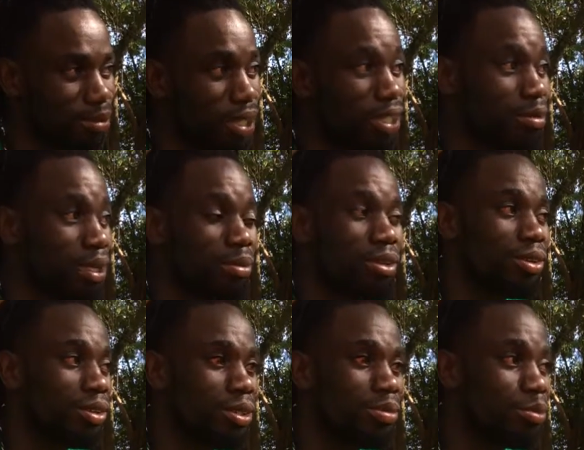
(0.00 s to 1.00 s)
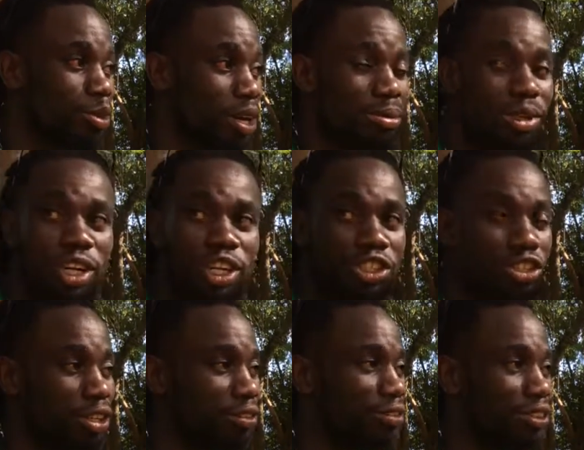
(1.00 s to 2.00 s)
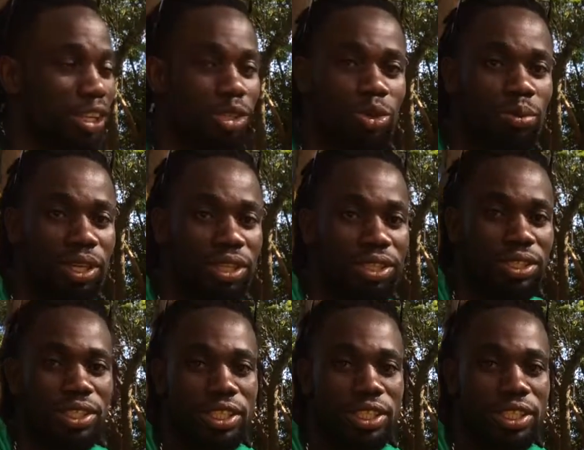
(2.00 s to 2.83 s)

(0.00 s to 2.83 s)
My name, I'm called Mwabya Ashiraf.